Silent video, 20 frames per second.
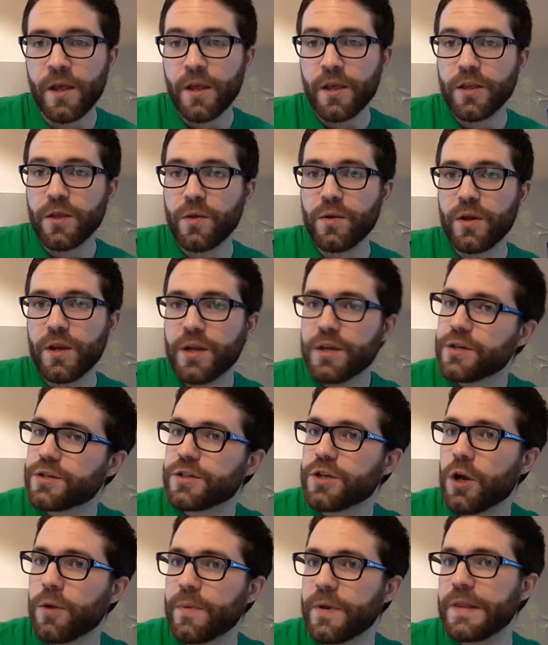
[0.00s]
You need to
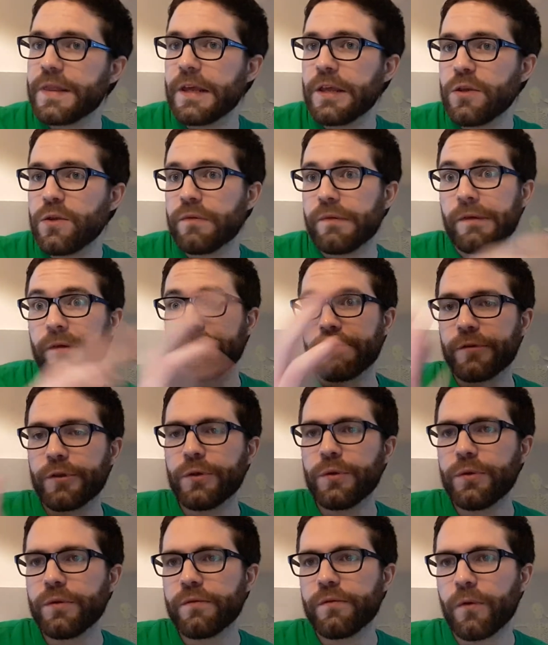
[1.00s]
show me that you've
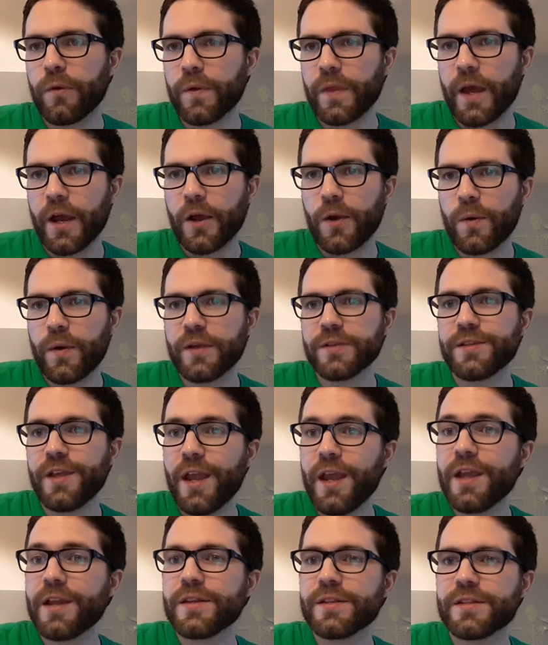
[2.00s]
reviewed for that quiz
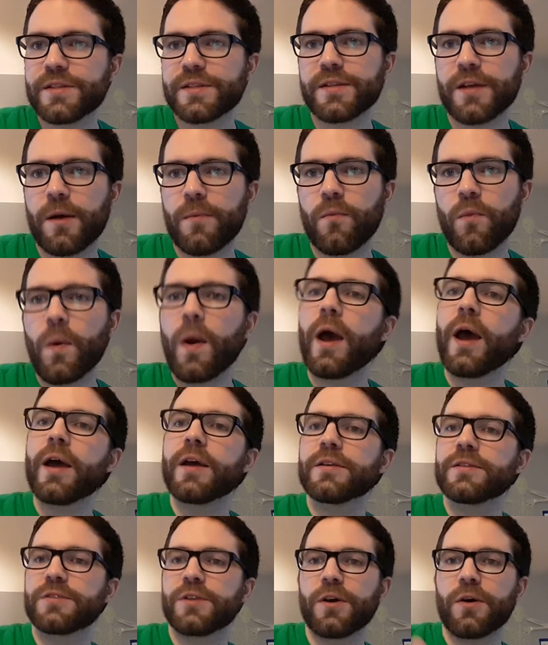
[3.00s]
in some way.
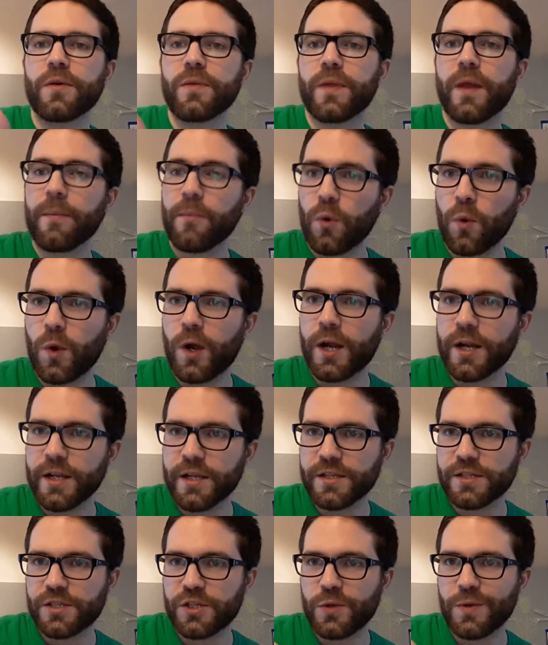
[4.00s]
So number 1
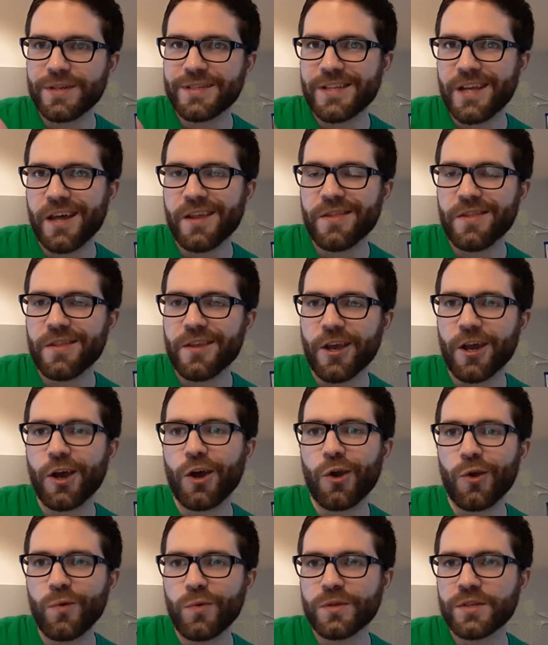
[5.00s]
is to attend the
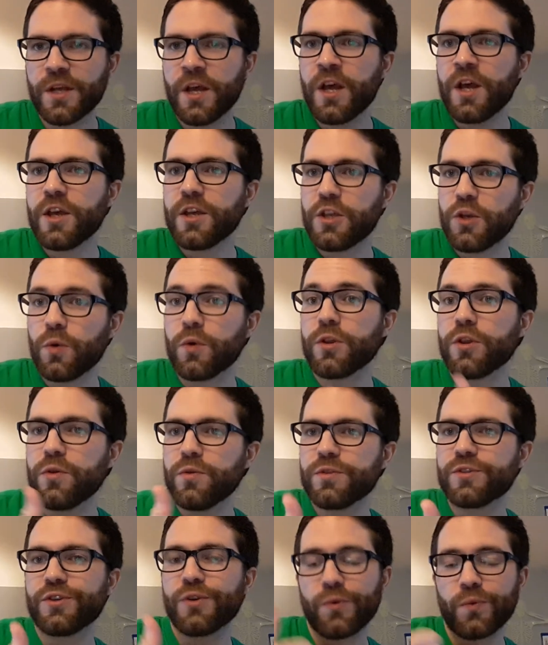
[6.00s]
Kahoot. You'll
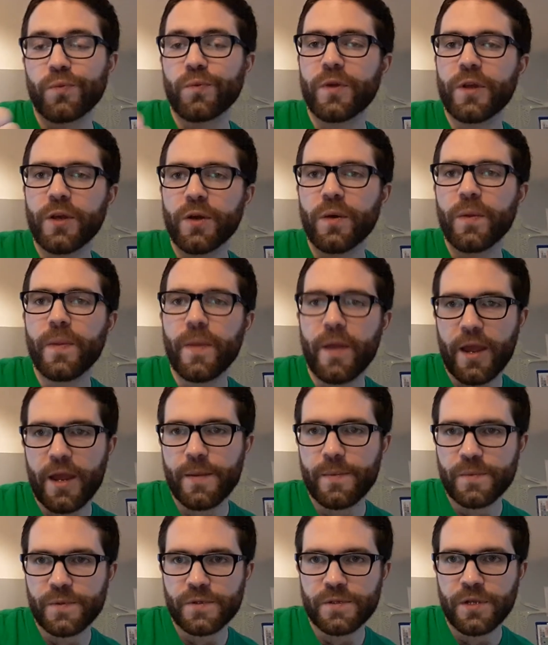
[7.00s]
use your real
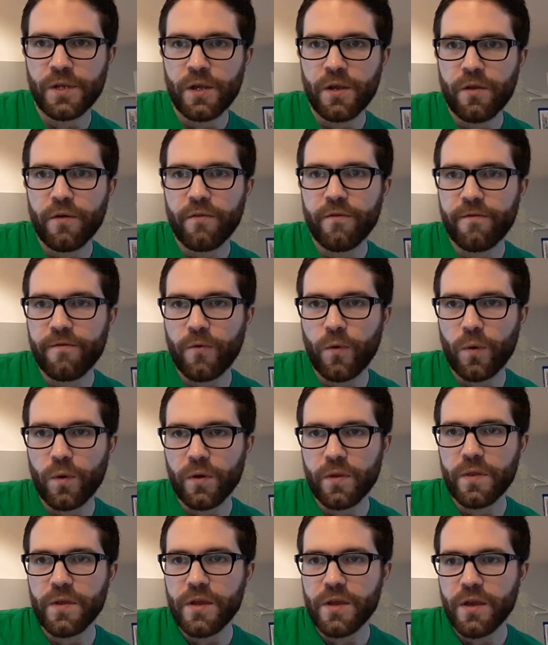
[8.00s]
names for
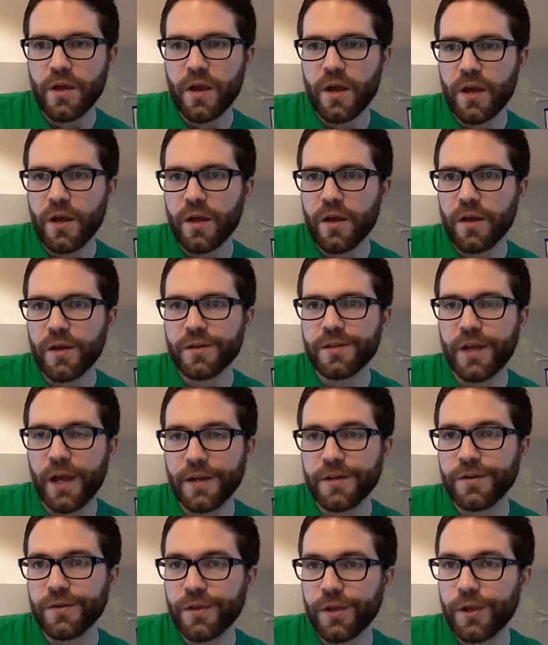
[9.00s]
to
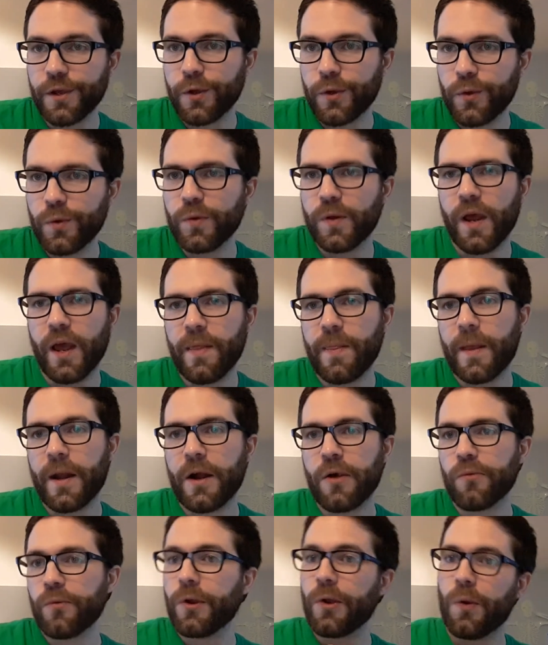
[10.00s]
enter the Kahoot, and then
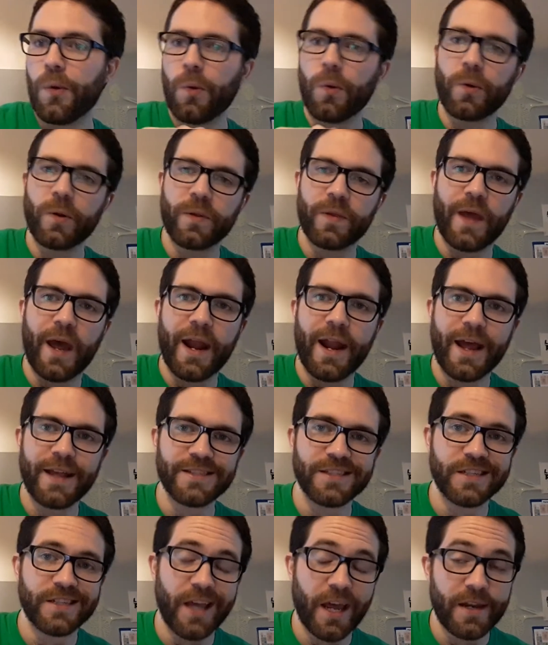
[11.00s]
I'll record that as
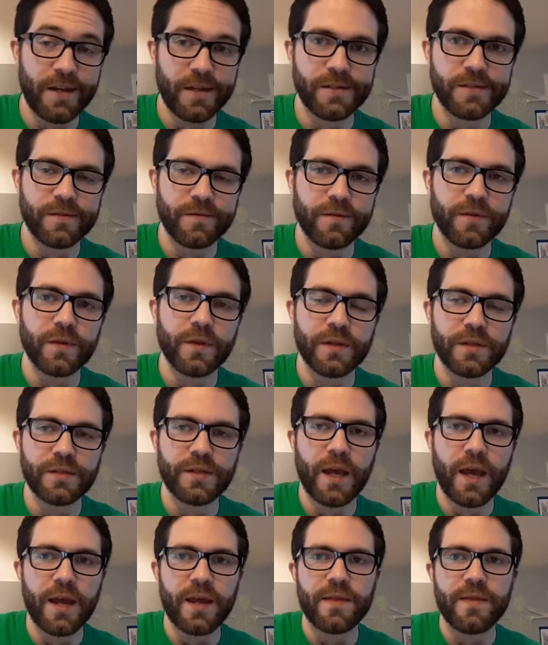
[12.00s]
attendance for the
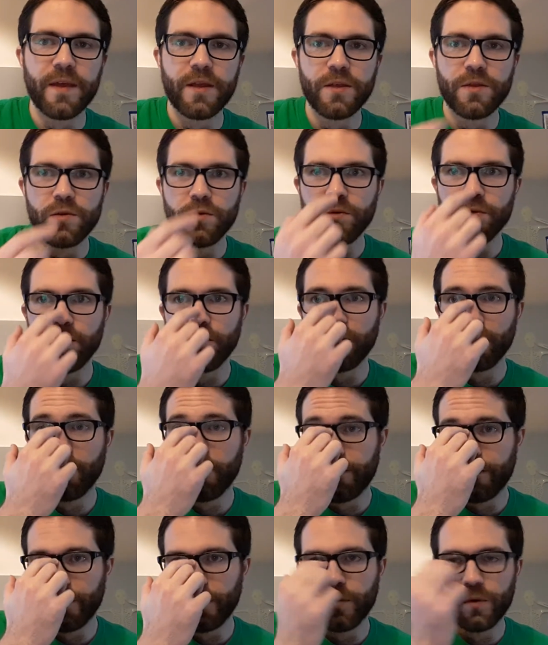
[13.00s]
day that you
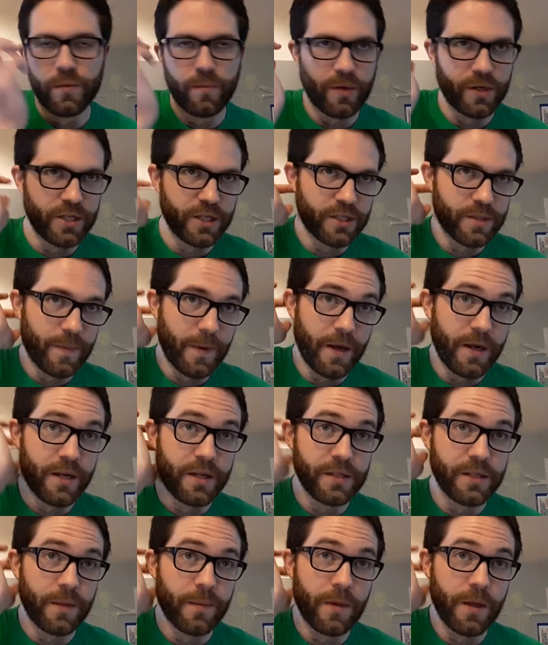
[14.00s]
reviewed and participated in
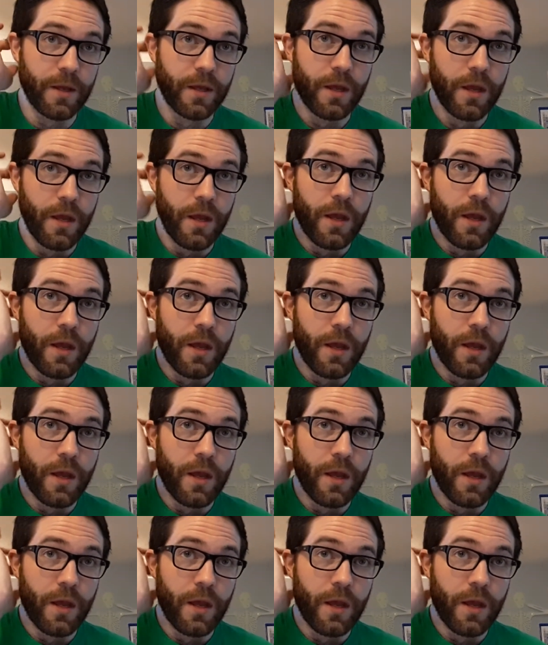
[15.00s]
something.